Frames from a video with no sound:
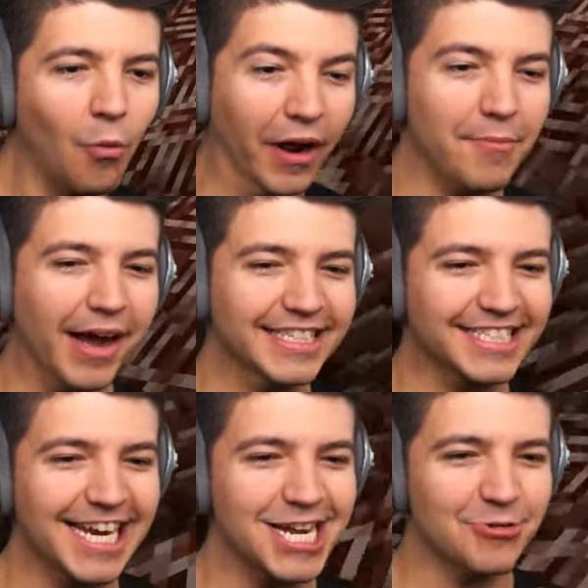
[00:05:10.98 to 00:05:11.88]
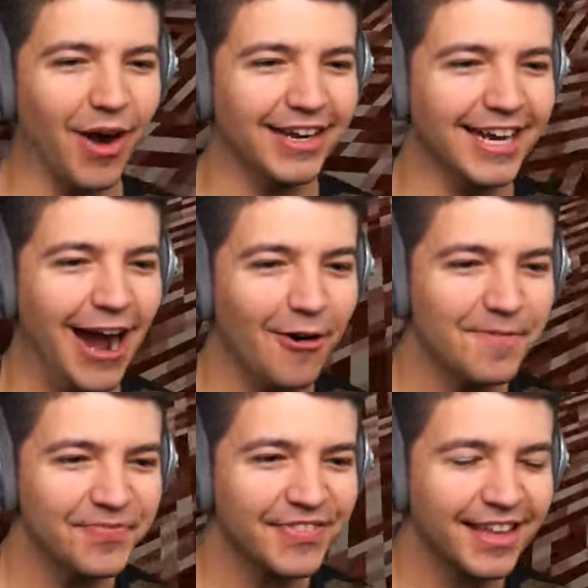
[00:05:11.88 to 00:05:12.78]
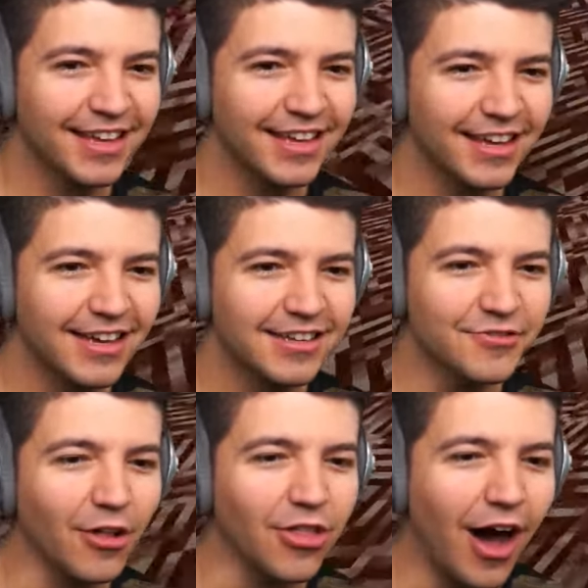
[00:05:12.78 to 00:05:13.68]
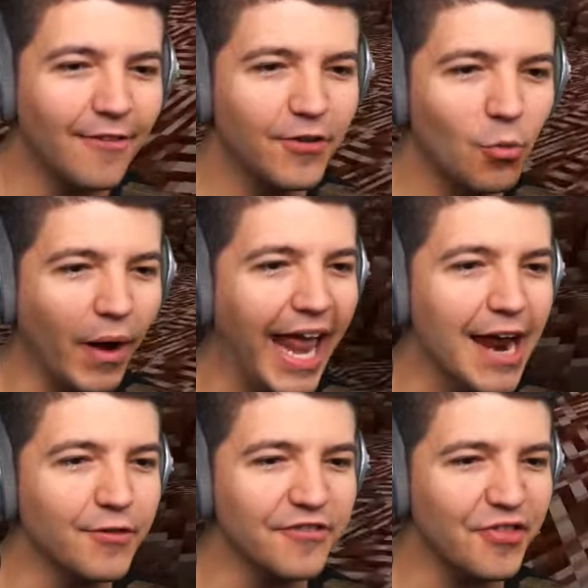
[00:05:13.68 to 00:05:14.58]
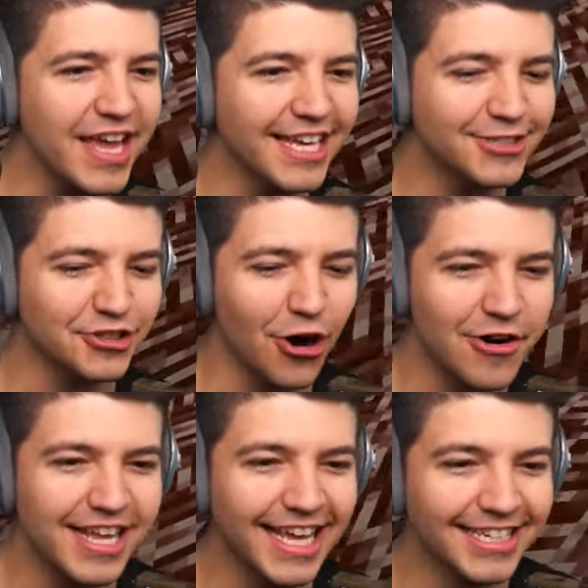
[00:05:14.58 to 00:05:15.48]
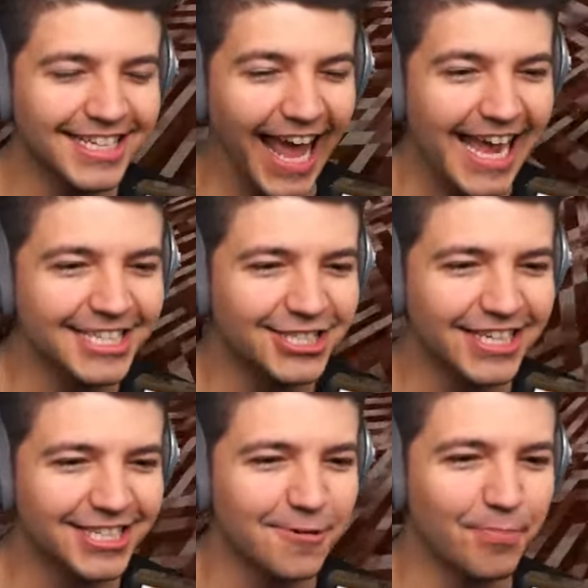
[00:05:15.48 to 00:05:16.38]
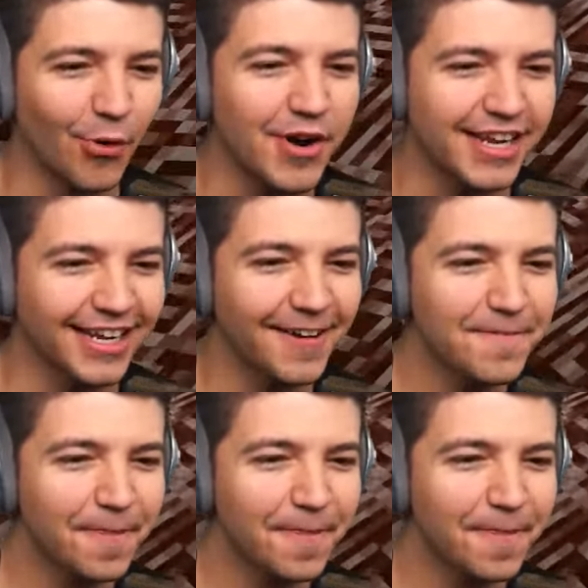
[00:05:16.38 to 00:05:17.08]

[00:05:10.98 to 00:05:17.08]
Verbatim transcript: What am I seeing right now? The lava, wait, everything is turning into ancient debris.